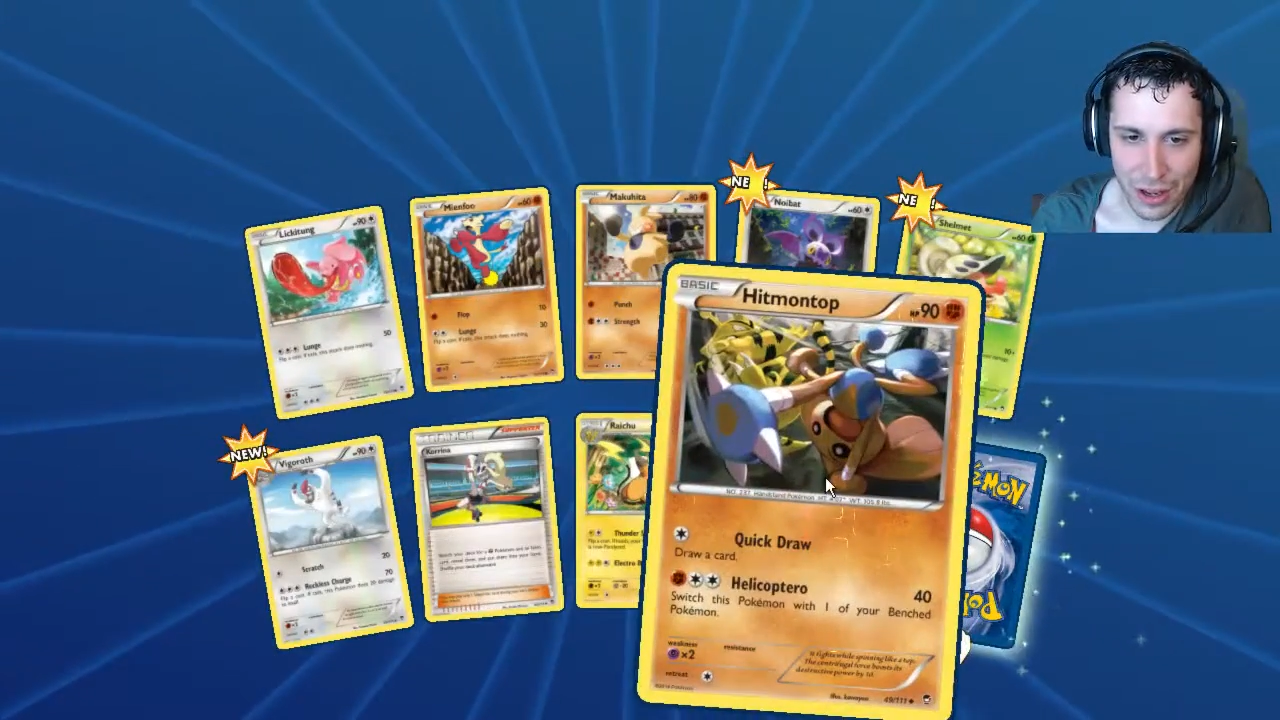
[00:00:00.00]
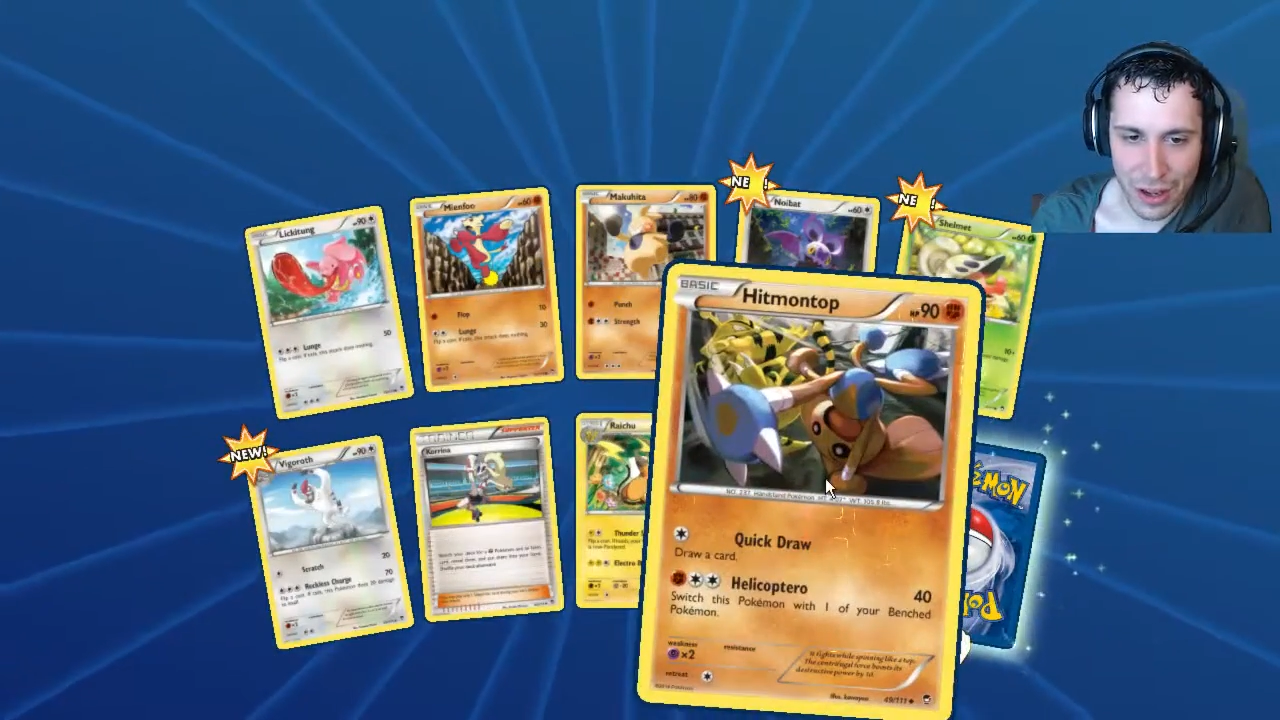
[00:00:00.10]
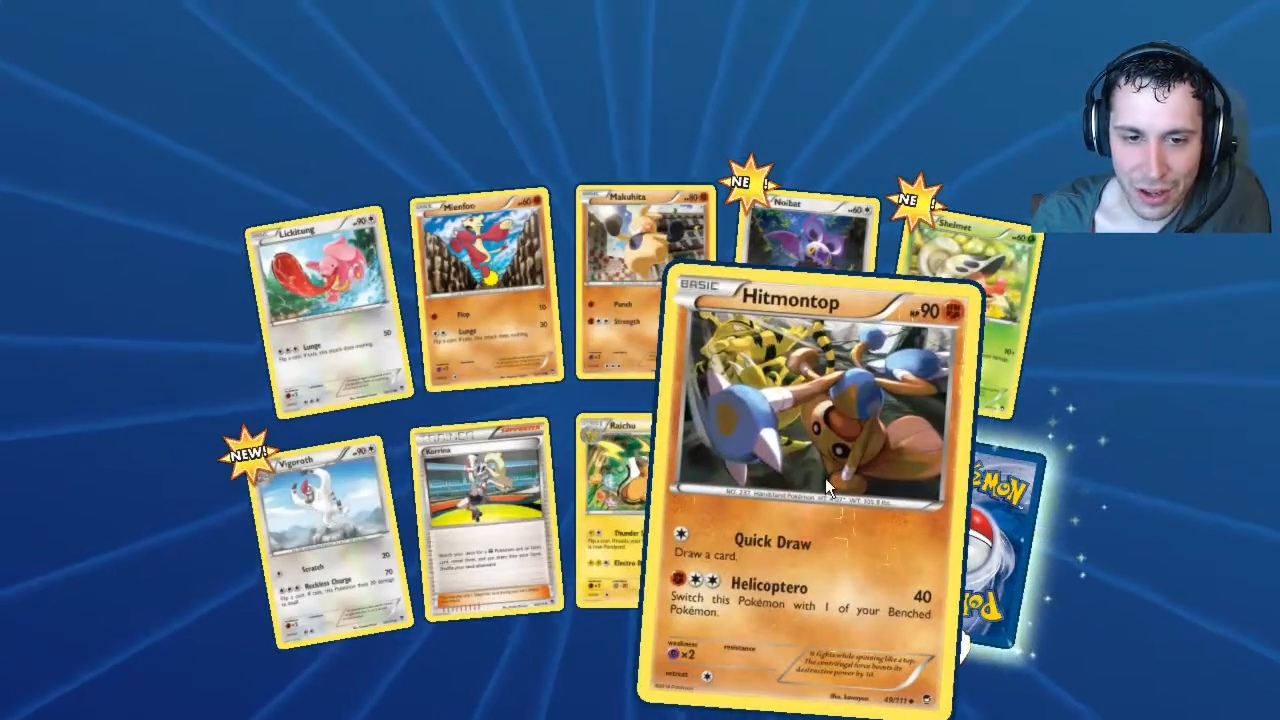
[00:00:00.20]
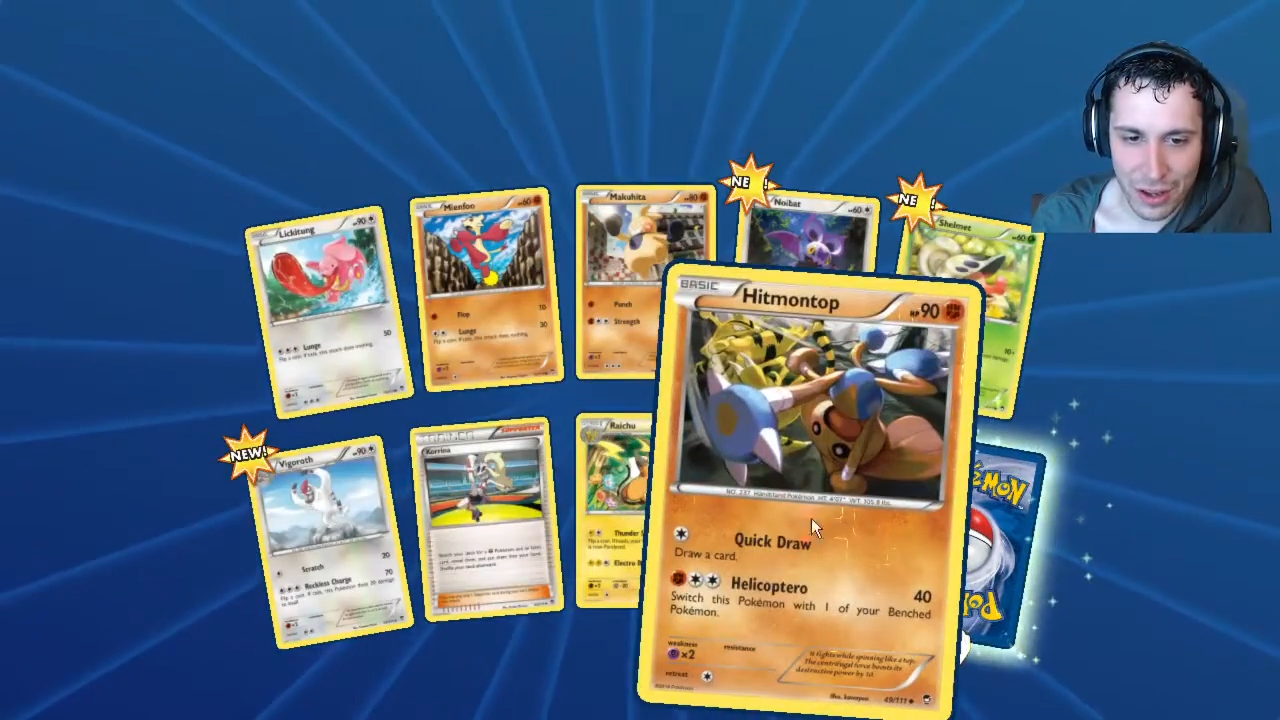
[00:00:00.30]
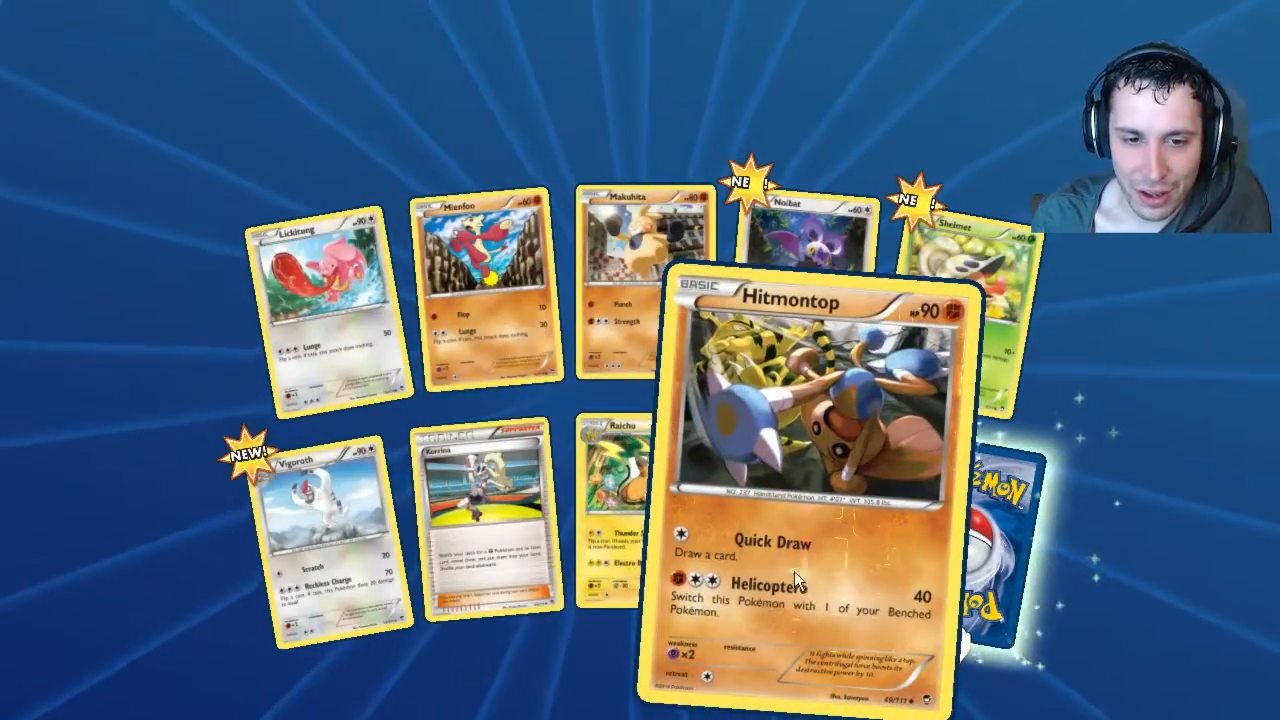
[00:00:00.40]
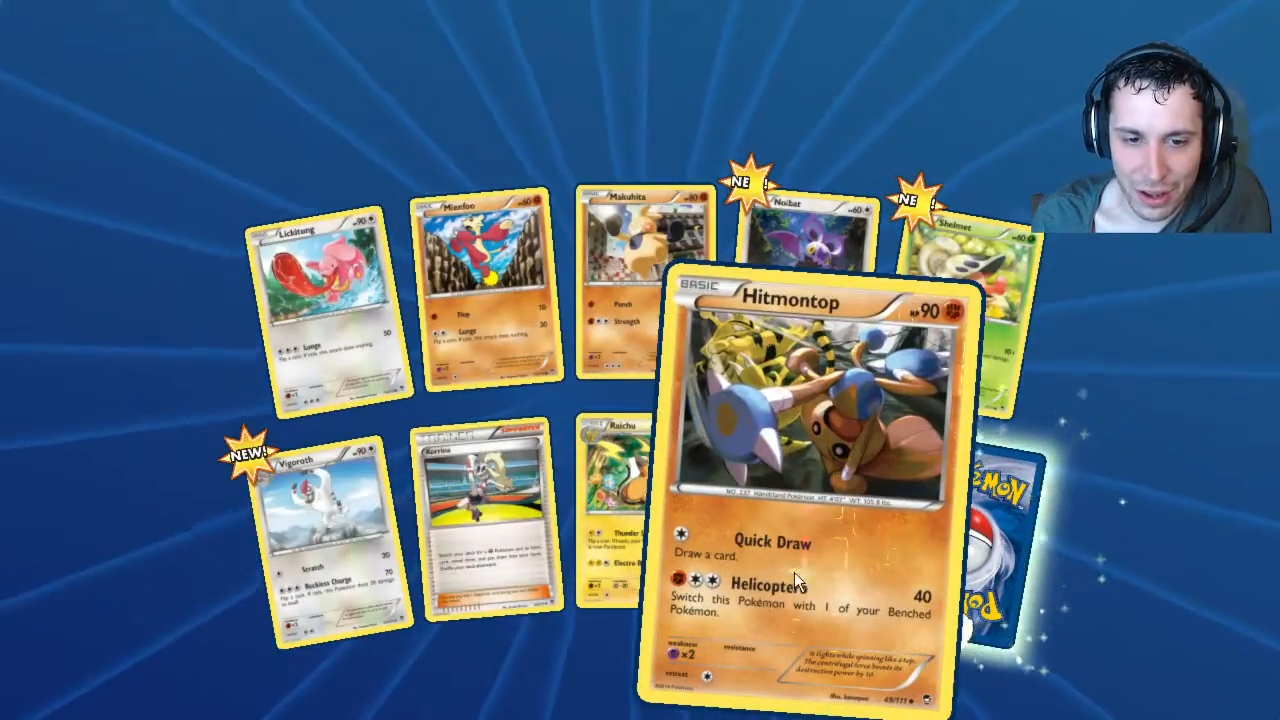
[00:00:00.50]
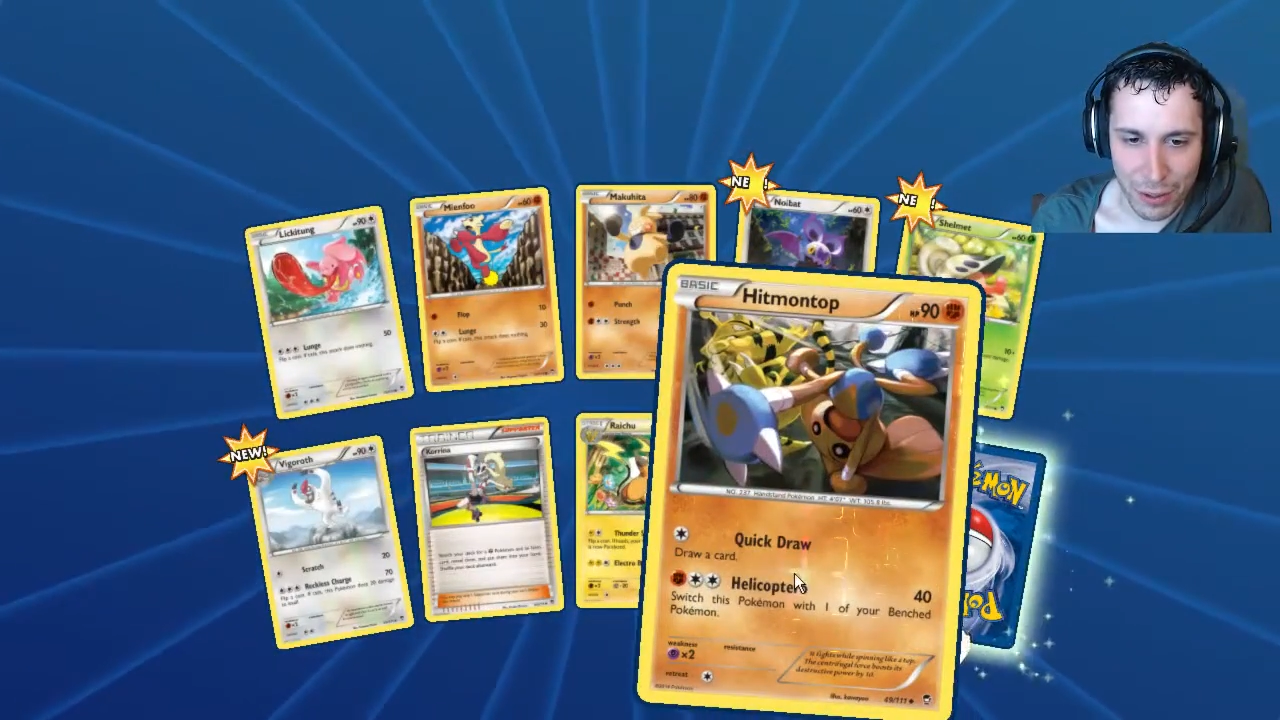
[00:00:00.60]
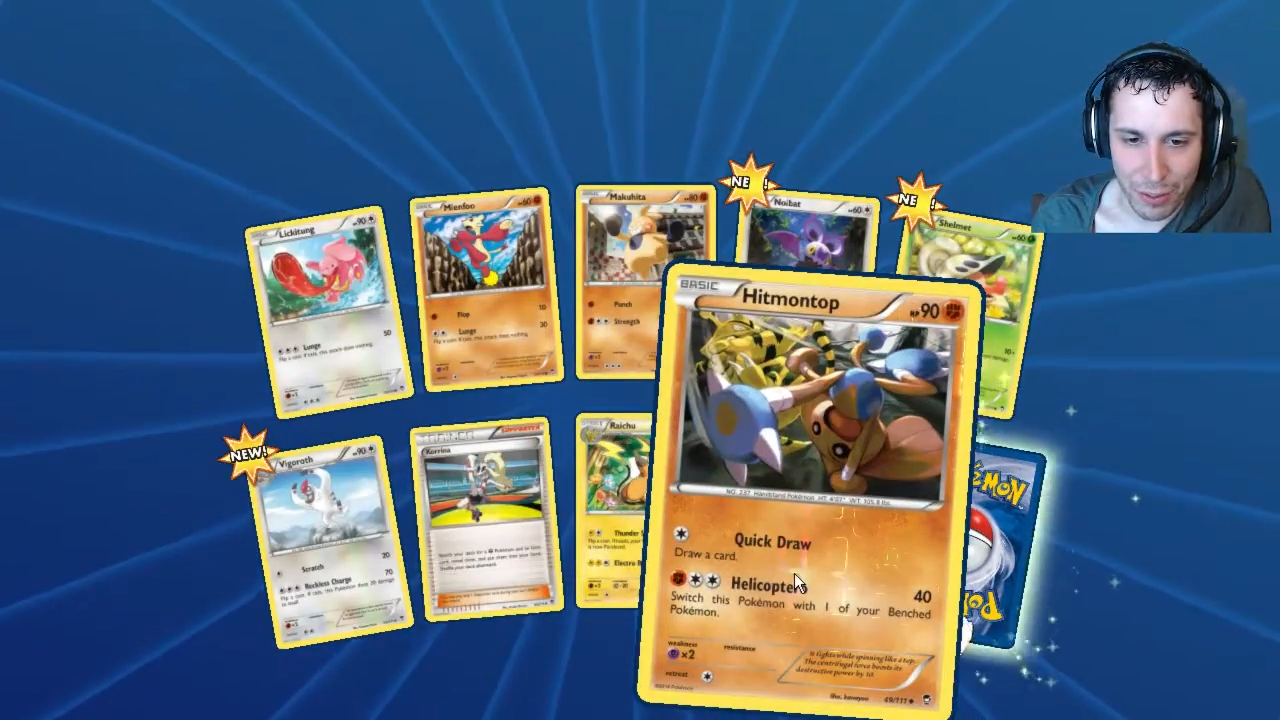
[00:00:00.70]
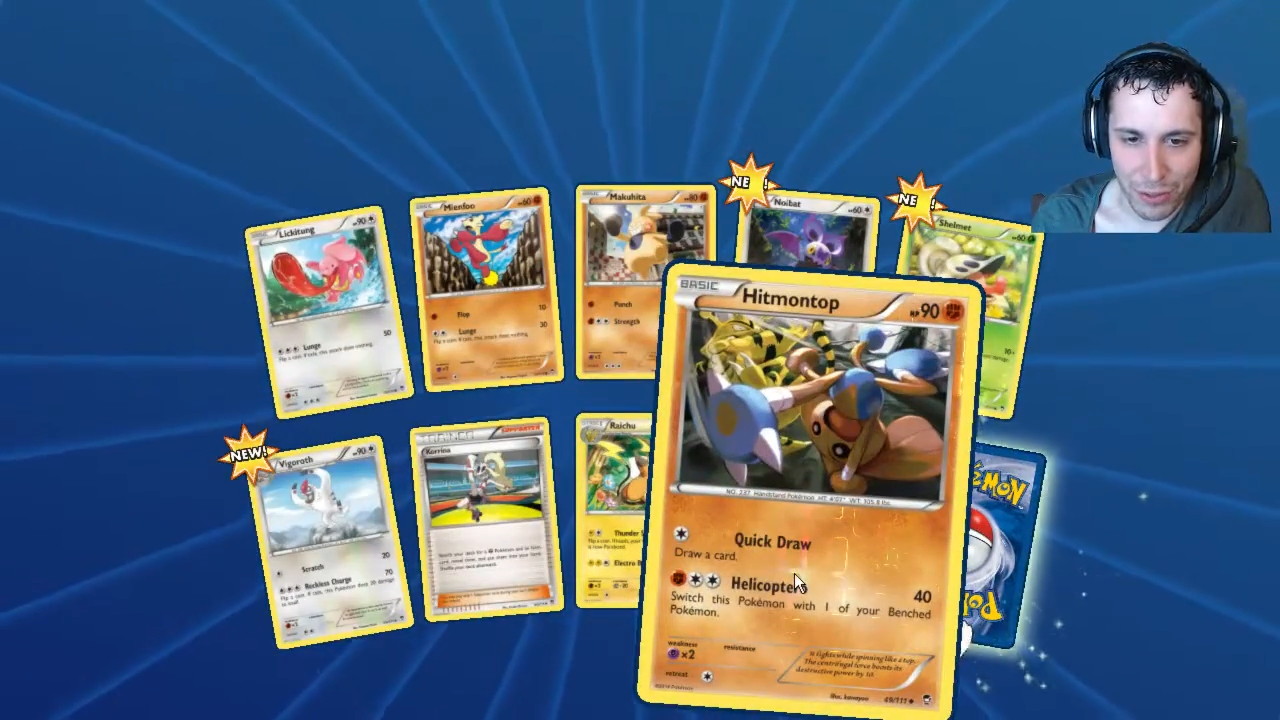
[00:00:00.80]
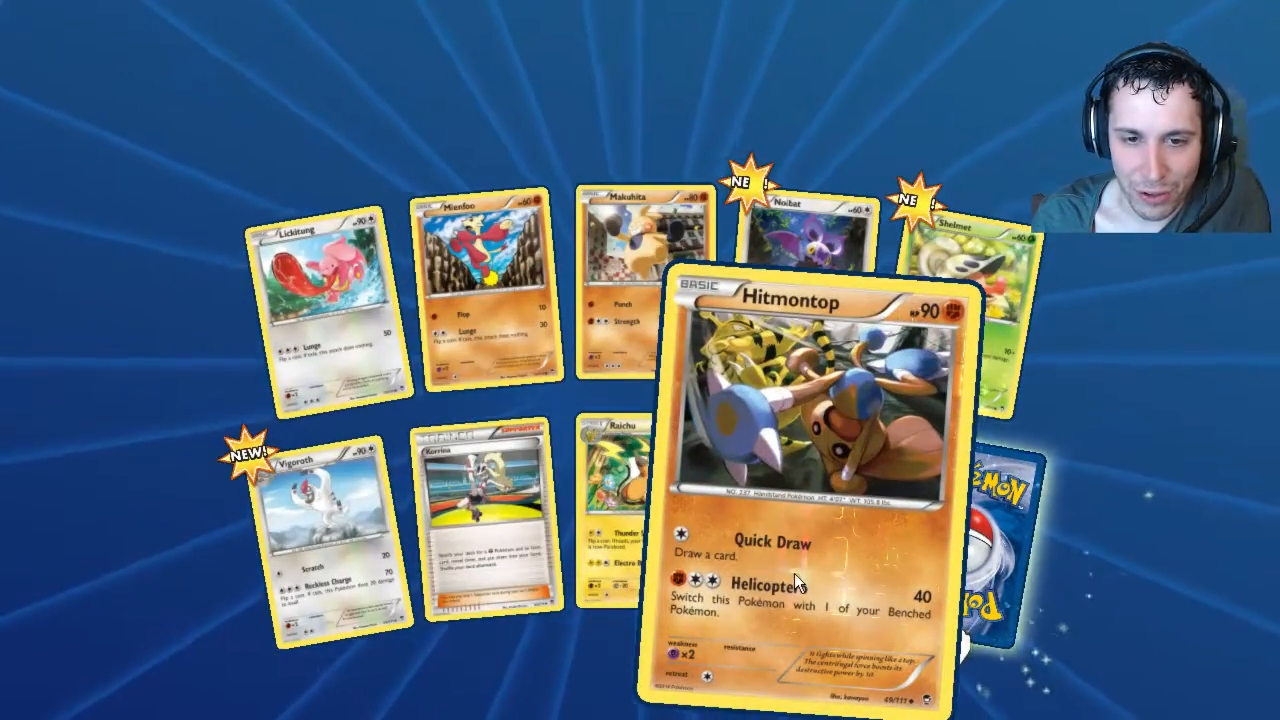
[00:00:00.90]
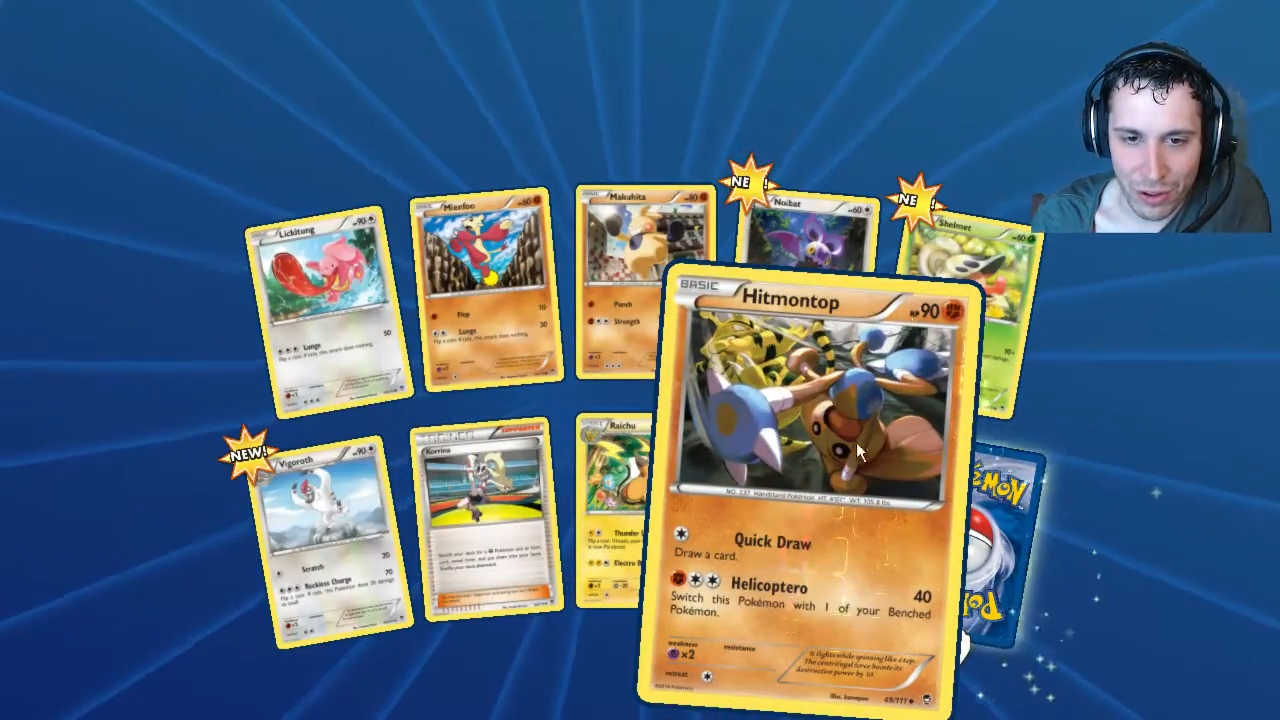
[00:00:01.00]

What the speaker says: So